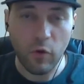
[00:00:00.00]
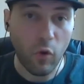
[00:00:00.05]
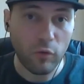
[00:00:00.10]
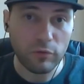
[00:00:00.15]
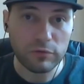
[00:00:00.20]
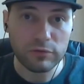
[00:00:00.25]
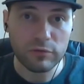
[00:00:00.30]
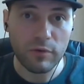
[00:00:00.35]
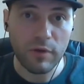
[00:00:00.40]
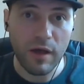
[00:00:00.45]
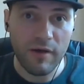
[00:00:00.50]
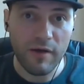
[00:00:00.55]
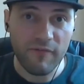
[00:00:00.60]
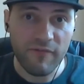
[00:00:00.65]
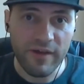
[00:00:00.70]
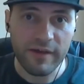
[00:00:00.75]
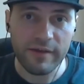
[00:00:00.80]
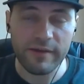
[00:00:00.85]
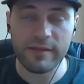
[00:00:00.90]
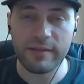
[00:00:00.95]
also a
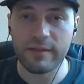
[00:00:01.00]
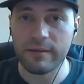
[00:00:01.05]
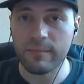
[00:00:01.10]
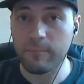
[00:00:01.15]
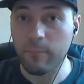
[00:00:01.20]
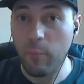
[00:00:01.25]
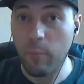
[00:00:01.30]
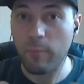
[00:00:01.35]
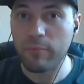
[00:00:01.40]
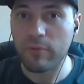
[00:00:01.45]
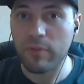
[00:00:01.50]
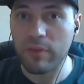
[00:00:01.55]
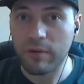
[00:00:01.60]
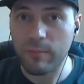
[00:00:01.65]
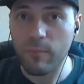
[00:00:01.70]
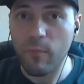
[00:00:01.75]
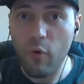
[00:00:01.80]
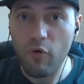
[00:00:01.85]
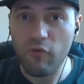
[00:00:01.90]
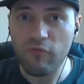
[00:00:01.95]
very
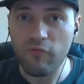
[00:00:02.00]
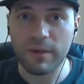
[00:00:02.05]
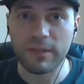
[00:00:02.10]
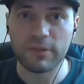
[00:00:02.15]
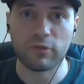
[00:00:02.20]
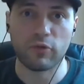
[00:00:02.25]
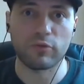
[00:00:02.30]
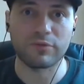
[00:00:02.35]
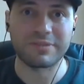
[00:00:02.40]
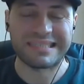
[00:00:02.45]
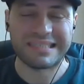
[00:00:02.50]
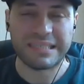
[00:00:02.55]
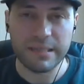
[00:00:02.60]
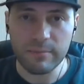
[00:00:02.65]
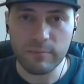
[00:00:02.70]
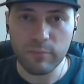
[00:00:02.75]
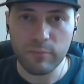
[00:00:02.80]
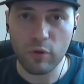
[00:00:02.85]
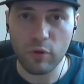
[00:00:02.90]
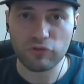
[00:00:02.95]
popular movement on
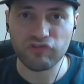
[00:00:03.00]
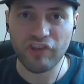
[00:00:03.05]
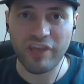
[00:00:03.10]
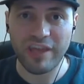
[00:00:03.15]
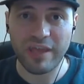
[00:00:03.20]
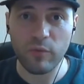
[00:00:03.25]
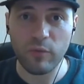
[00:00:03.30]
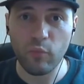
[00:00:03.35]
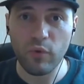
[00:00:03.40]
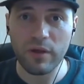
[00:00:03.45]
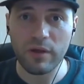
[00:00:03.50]
steam blockchain mm-hmm.